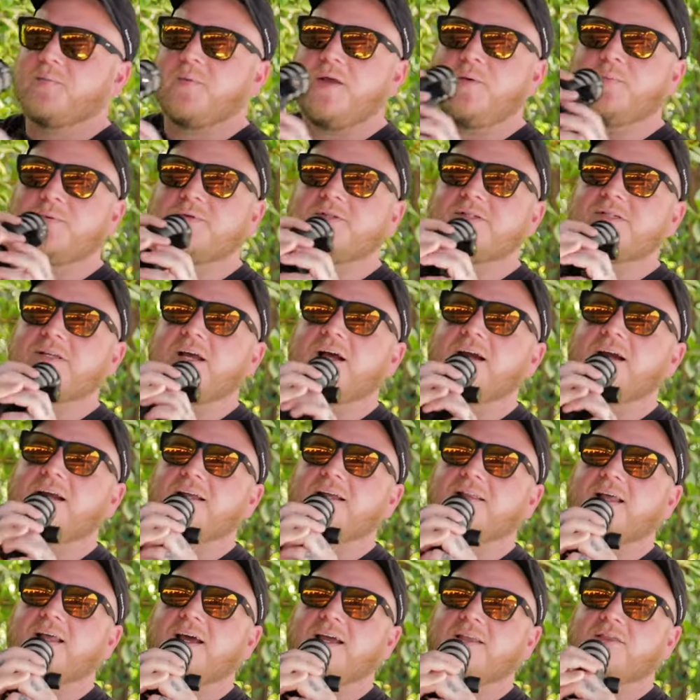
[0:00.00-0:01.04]
People
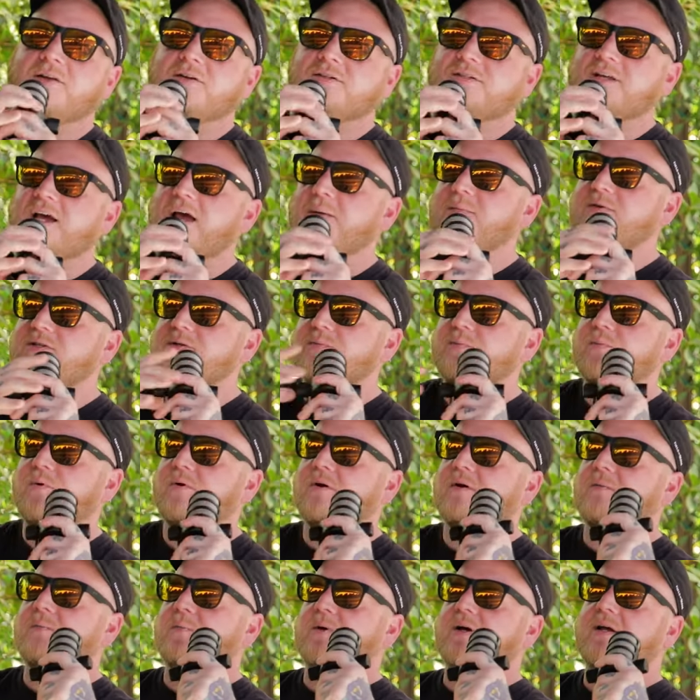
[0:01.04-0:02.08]
suck and like their time is
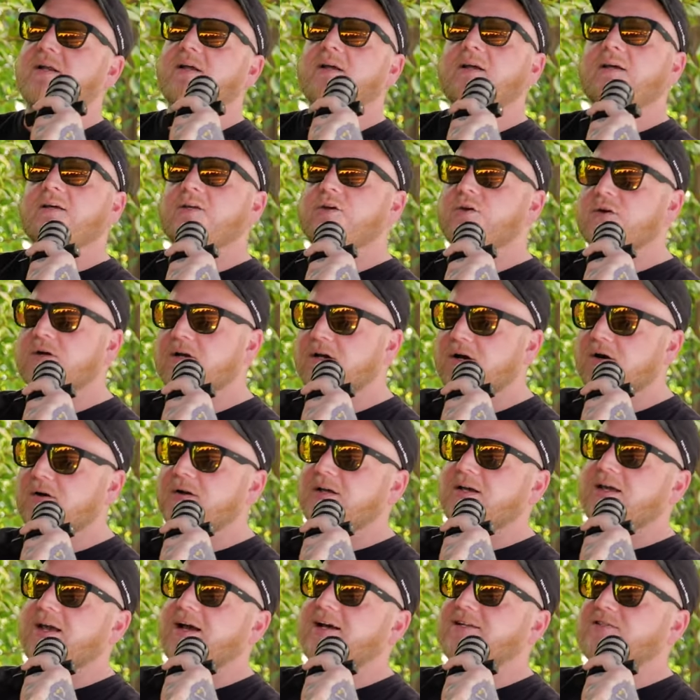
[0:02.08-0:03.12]
important, but you can go
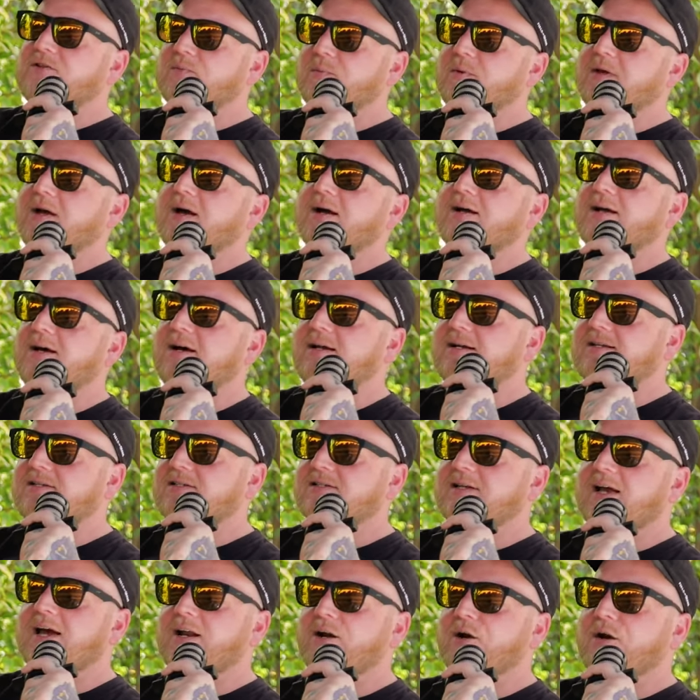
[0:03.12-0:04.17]
to Casabianca on a
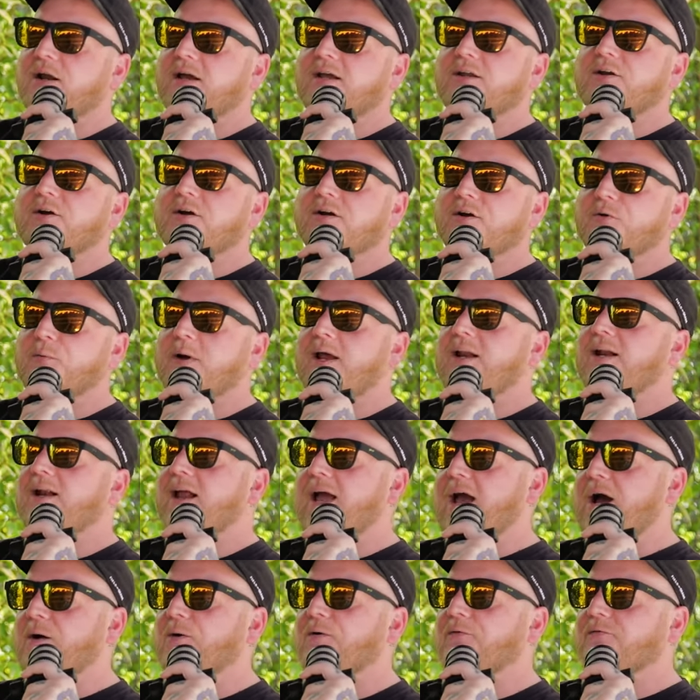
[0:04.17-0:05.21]
Saturday and you're gonna wait an
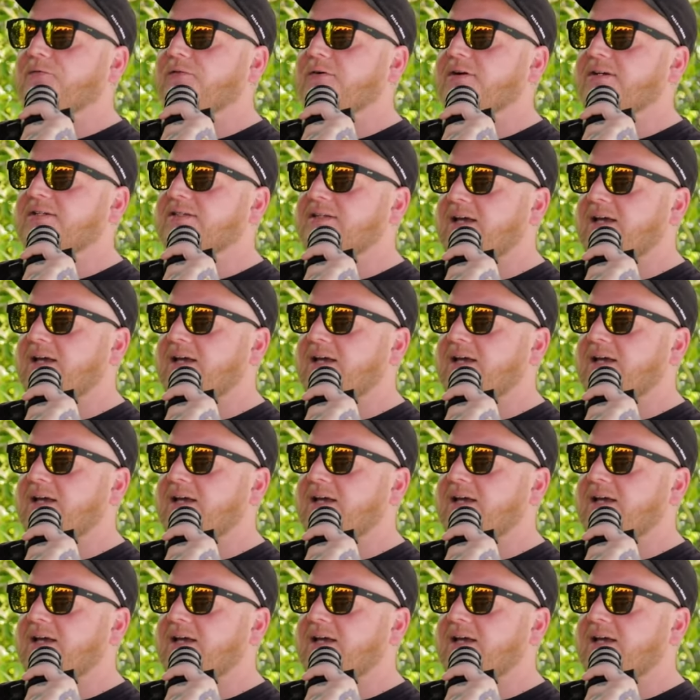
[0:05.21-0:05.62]
hour for a